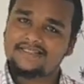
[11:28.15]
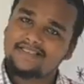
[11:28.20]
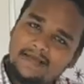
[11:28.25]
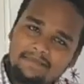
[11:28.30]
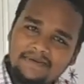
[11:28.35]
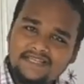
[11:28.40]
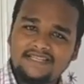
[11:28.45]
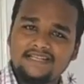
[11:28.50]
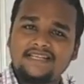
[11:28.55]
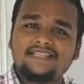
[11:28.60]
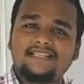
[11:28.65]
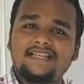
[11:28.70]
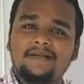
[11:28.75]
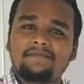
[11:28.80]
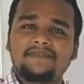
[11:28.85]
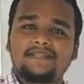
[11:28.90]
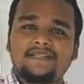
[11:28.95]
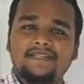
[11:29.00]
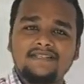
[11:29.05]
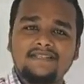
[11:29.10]
Some acidic
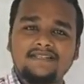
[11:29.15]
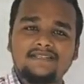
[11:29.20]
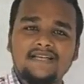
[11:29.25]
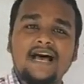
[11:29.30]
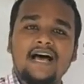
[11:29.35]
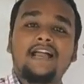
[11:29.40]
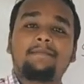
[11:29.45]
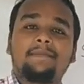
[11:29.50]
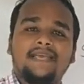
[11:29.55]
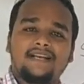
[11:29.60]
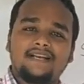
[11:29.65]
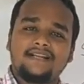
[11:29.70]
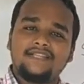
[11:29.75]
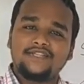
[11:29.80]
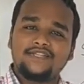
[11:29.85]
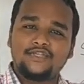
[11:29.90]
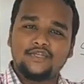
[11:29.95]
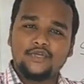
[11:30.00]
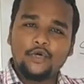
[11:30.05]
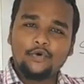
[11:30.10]
substances are being
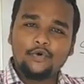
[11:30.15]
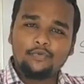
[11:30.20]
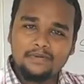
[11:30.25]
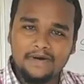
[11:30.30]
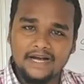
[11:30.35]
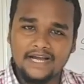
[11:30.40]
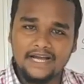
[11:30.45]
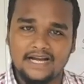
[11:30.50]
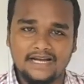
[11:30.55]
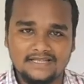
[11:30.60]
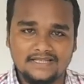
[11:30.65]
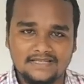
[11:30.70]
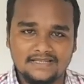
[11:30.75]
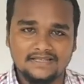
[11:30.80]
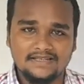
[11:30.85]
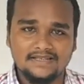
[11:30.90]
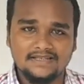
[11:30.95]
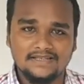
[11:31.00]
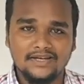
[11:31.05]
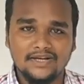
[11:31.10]
consumed by
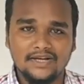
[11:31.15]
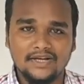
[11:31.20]
us.